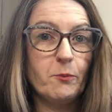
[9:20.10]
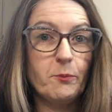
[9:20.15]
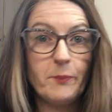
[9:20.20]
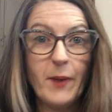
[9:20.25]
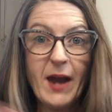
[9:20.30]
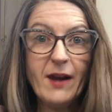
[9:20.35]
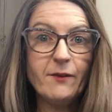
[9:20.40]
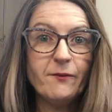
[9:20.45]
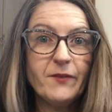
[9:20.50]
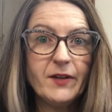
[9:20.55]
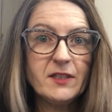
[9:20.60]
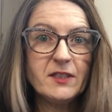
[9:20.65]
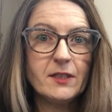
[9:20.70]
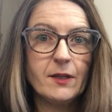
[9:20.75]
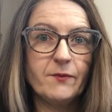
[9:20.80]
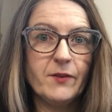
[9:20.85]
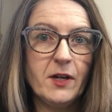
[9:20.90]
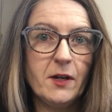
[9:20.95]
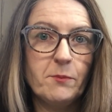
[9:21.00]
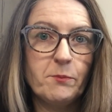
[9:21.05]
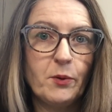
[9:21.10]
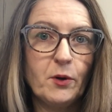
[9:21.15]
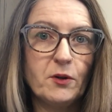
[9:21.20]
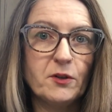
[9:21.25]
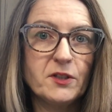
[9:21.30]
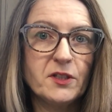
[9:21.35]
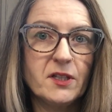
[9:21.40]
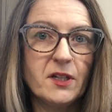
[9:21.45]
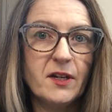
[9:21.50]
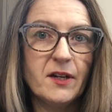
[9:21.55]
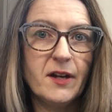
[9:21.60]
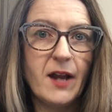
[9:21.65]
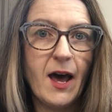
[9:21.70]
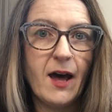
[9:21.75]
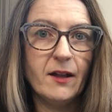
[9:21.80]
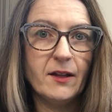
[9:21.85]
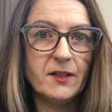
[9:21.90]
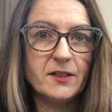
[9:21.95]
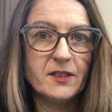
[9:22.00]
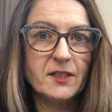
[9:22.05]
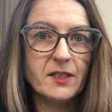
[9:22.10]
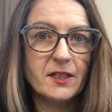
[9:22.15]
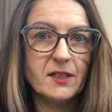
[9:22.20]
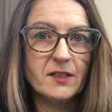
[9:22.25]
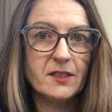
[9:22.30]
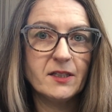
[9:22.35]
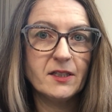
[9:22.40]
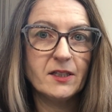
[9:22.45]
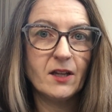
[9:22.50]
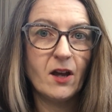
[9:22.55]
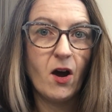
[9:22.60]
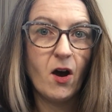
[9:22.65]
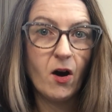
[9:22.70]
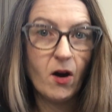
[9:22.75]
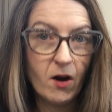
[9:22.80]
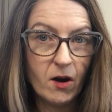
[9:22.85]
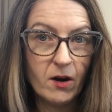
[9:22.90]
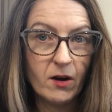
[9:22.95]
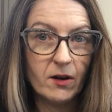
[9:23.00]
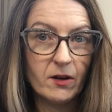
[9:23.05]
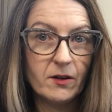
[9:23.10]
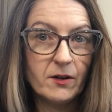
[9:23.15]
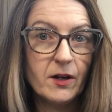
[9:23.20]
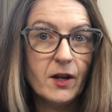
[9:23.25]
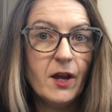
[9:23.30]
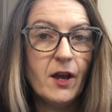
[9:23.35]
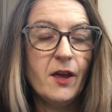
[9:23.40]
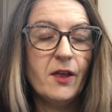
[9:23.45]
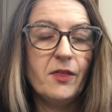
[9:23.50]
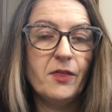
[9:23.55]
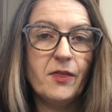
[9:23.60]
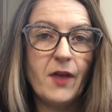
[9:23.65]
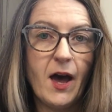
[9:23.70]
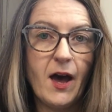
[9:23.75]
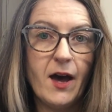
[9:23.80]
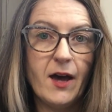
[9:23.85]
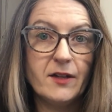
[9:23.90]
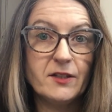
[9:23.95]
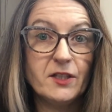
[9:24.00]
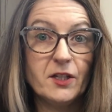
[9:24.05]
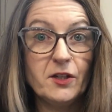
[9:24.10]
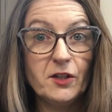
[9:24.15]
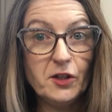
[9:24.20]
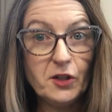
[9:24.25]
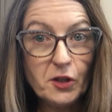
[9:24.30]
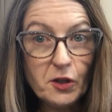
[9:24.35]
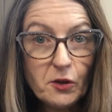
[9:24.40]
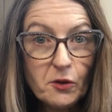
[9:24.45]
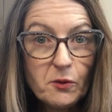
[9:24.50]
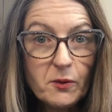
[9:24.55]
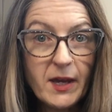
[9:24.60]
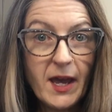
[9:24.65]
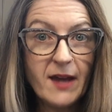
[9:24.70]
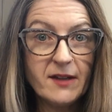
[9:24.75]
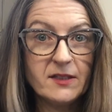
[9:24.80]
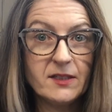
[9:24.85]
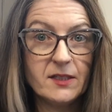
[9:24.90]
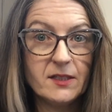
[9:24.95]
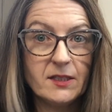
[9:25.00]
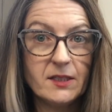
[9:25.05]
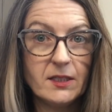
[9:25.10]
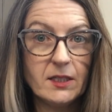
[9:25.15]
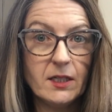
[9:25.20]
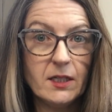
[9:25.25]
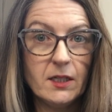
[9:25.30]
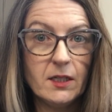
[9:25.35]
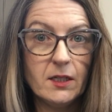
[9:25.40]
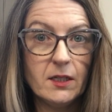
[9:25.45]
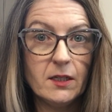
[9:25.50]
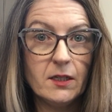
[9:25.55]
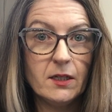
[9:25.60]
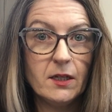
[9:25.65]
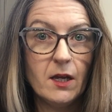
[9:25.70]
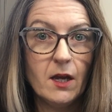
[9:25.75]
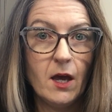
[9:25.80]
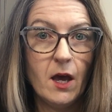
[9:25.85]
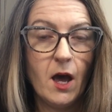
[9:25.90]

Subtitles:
benefits of an in-person analysis are that you get to see